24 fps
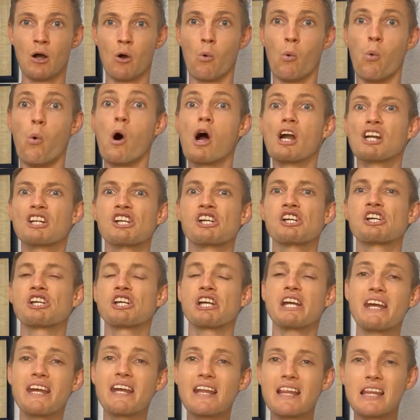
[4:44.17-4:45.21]
What
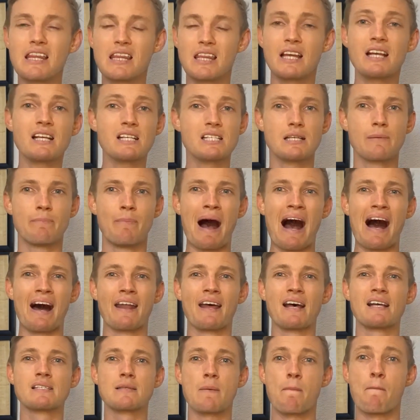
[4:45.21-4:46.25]
she thinks about
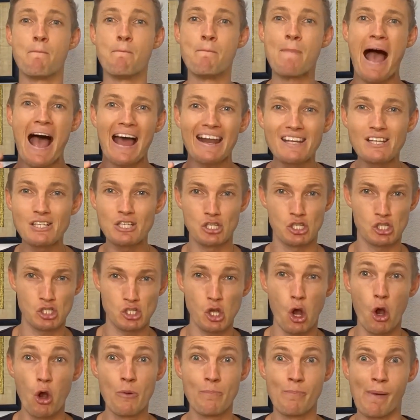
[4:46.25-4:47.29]
us matters
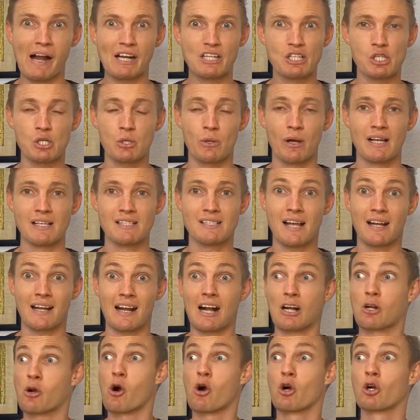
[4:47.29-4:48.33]
so much to us. Like,
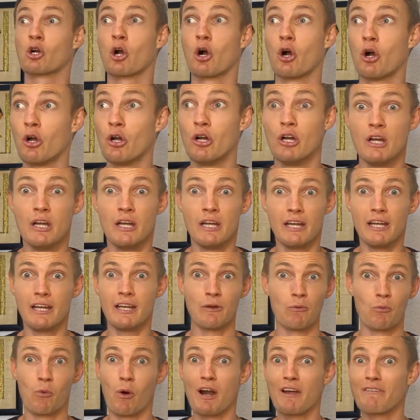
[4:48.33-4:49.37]
I can't go,
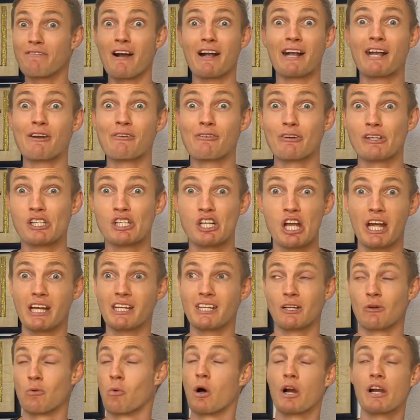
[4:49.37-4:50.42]
what if I get
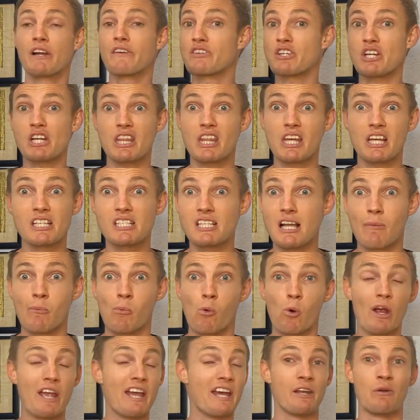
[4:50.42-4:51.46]
rejected? What if she thinks I'm
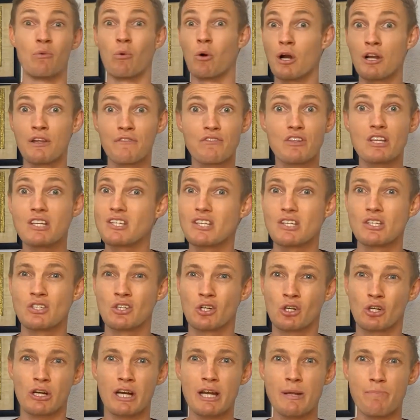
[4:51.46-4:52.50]
weird? What if this is
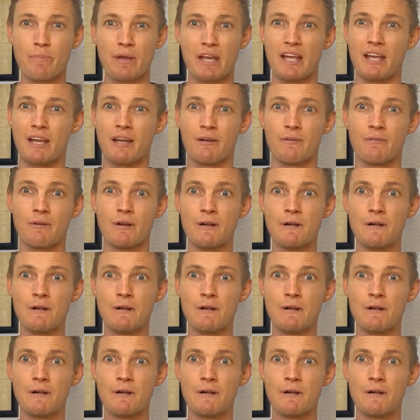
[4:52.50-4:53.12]
creepy?